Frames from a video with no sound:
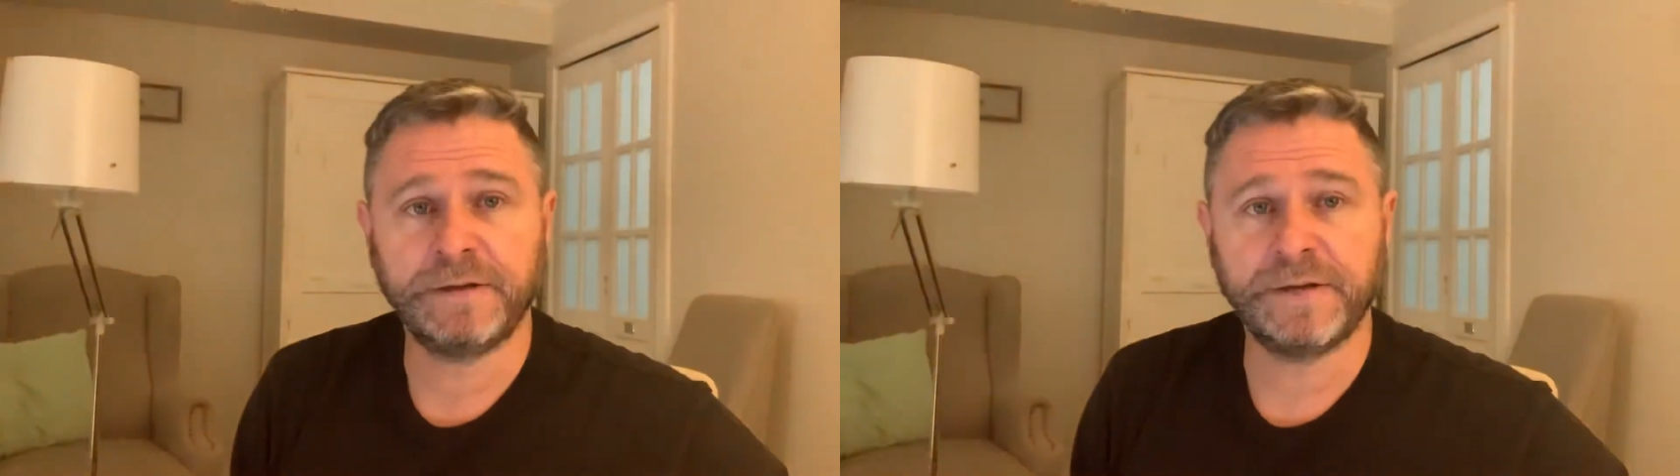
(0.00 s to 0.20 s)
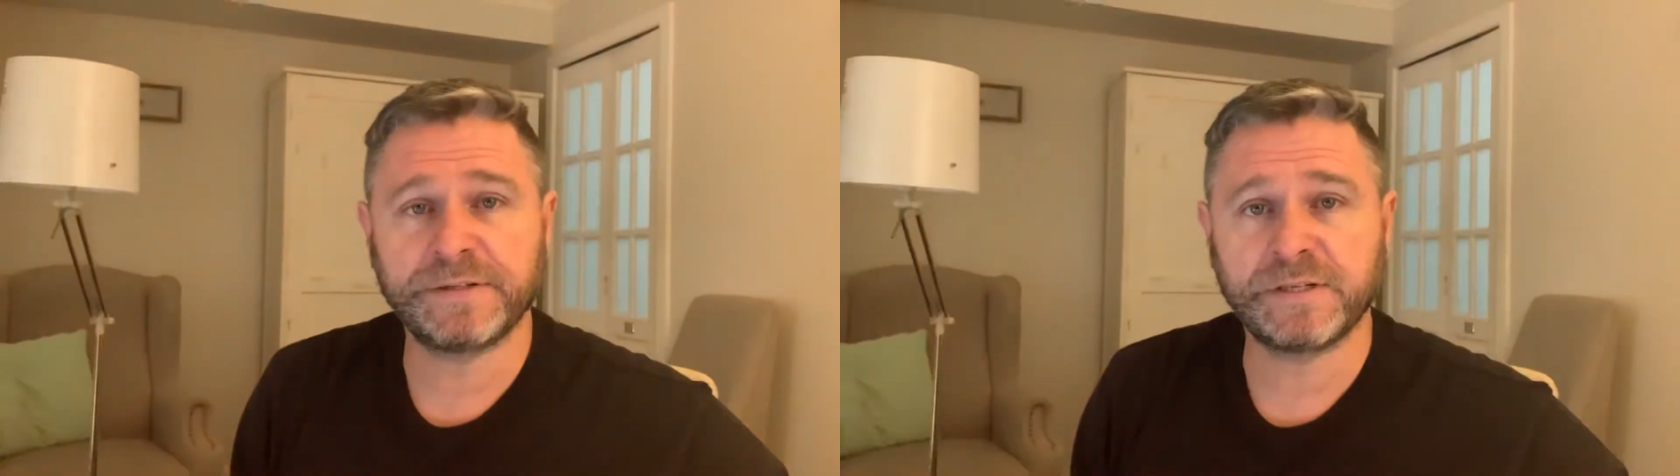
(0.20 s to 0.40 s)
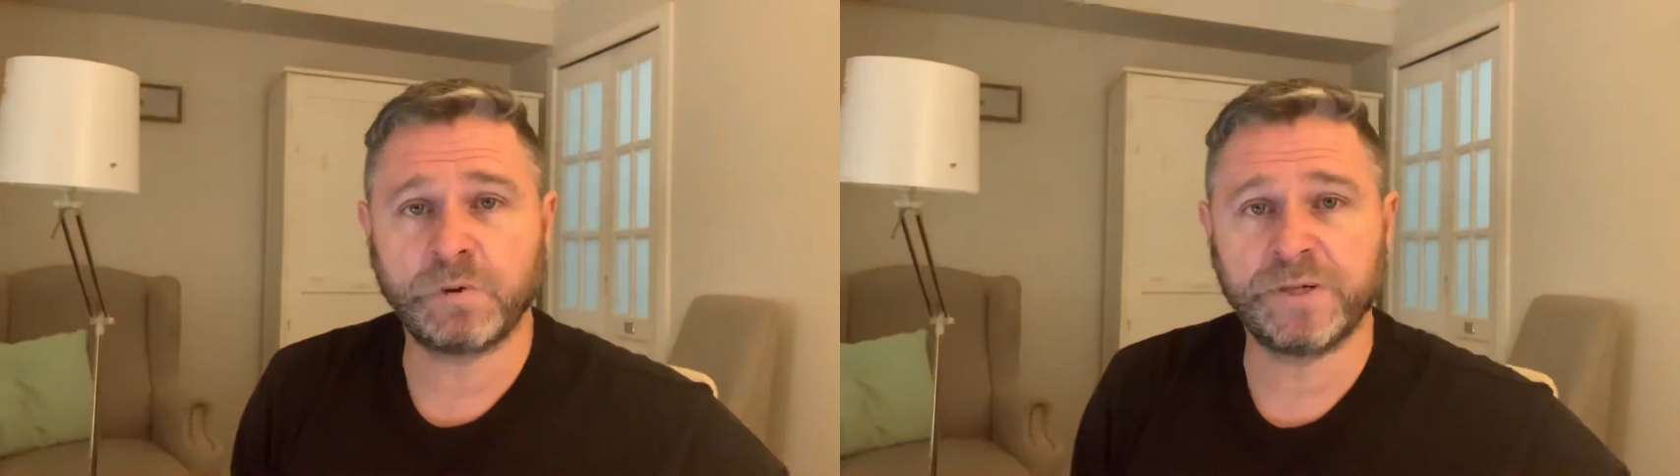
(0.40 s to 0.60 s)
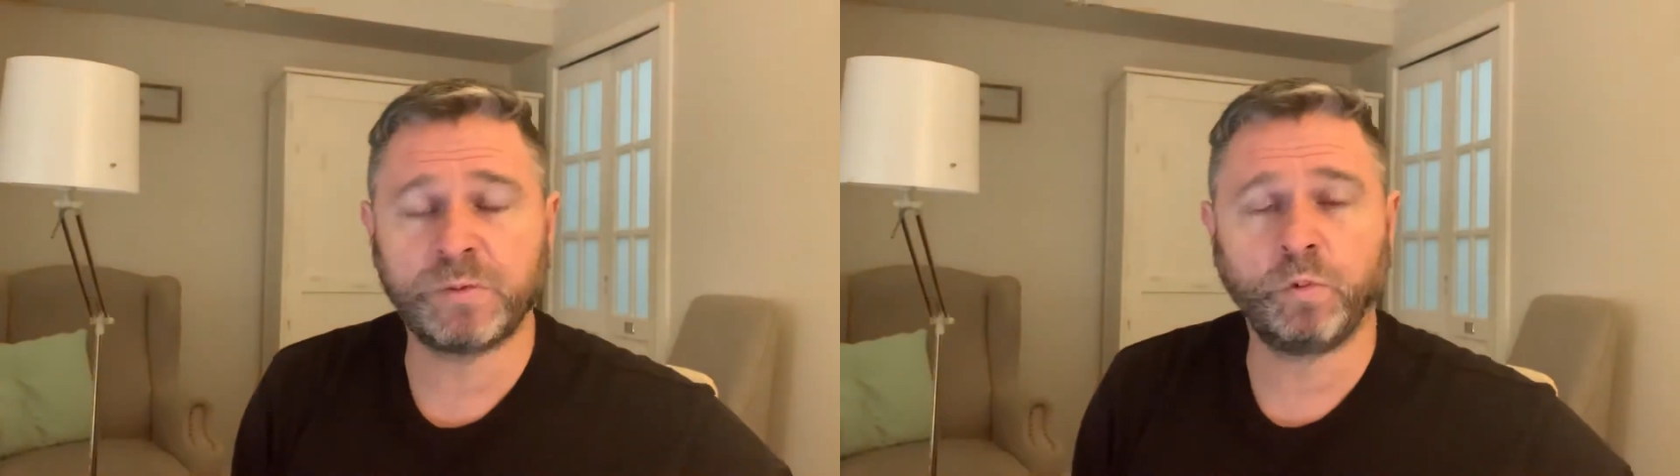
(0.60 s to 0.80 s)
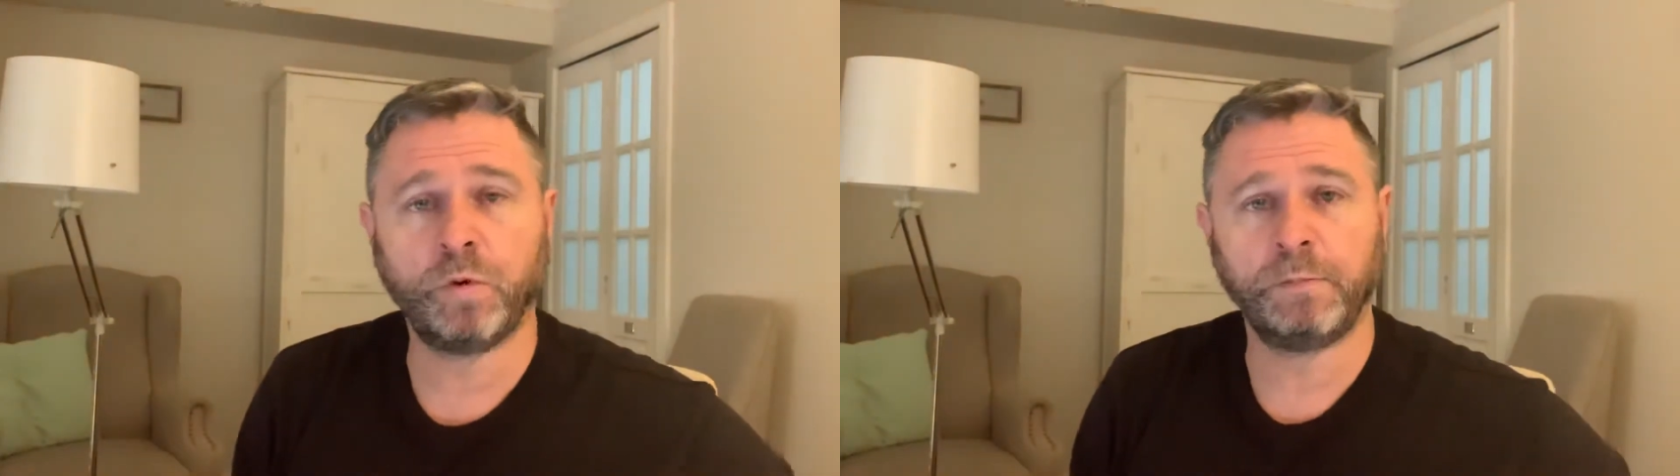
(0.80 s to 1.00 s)
it's
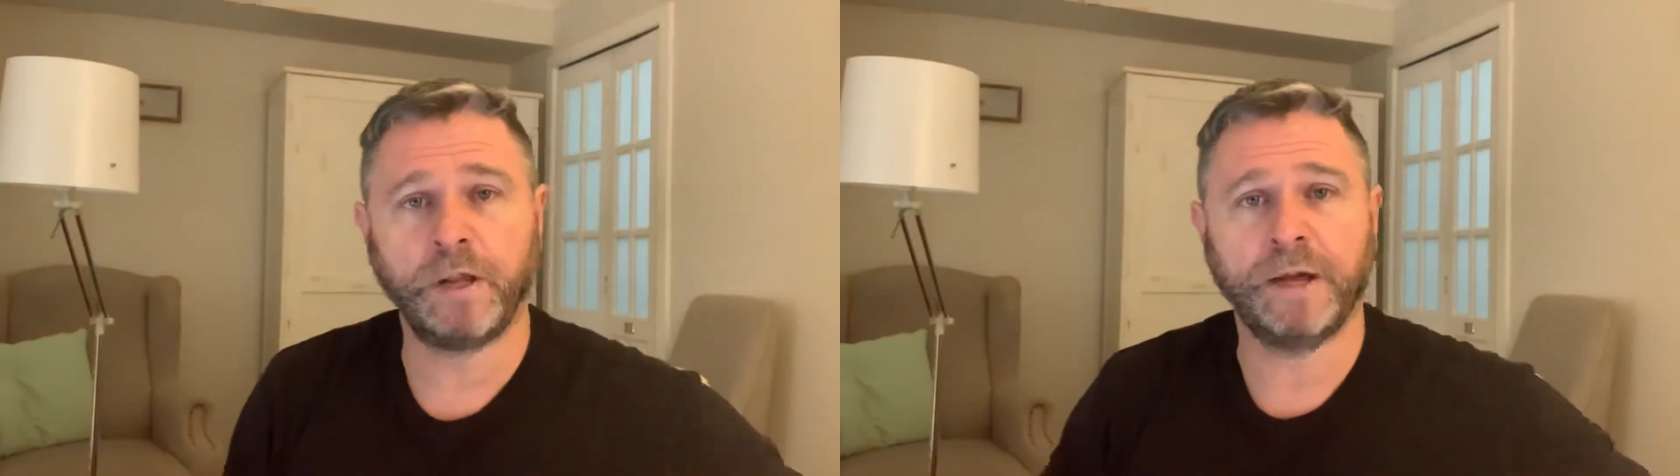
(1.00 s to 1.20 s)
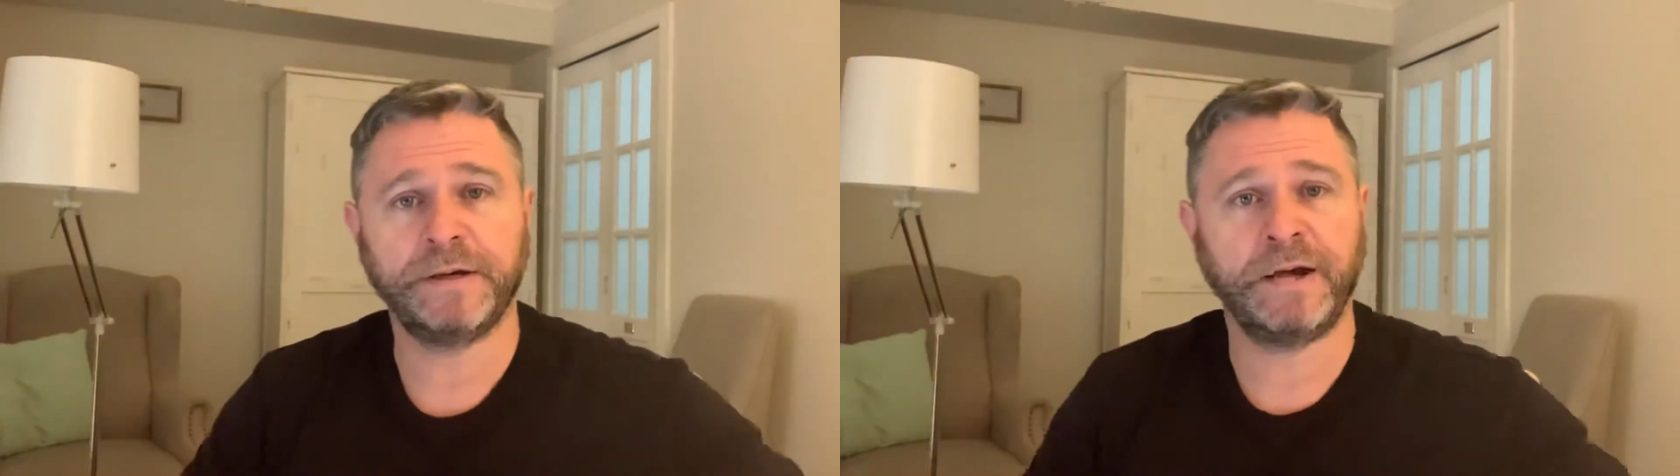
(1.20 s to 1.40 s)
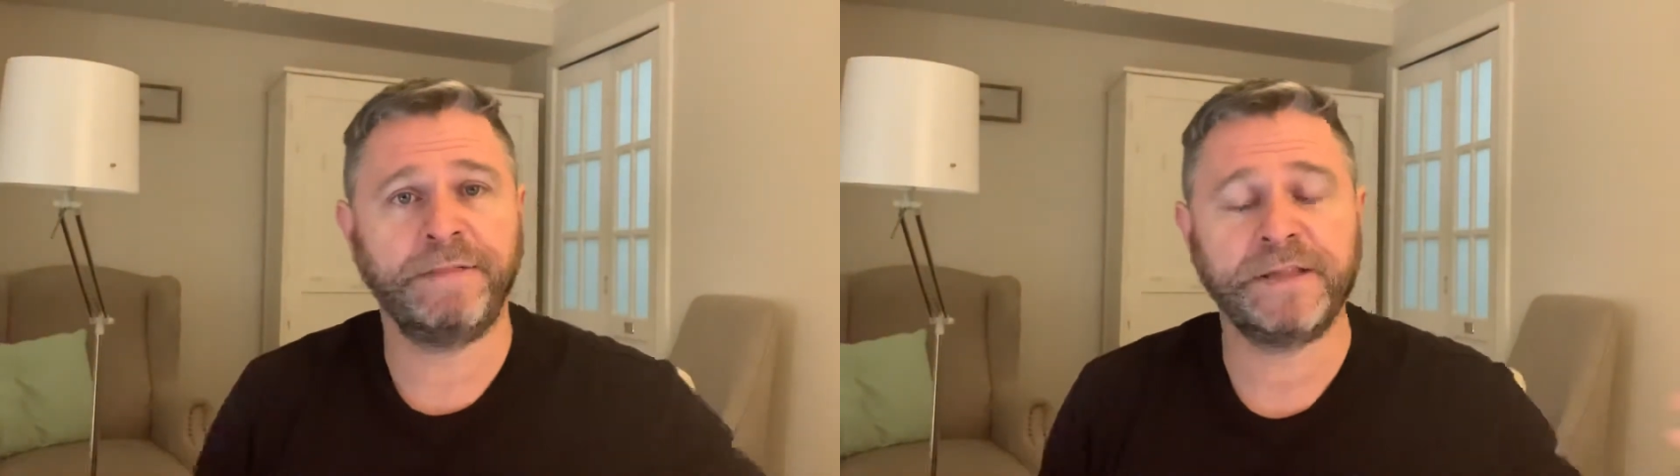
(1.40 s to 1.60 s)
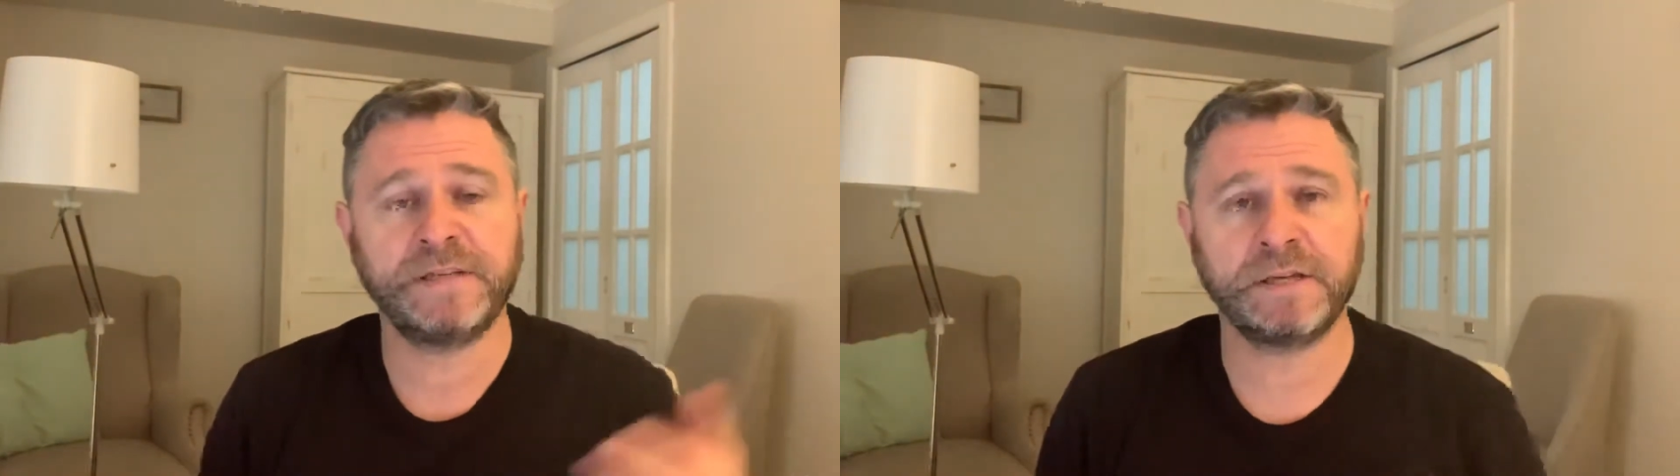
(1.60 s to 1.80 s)
a warm light. And that's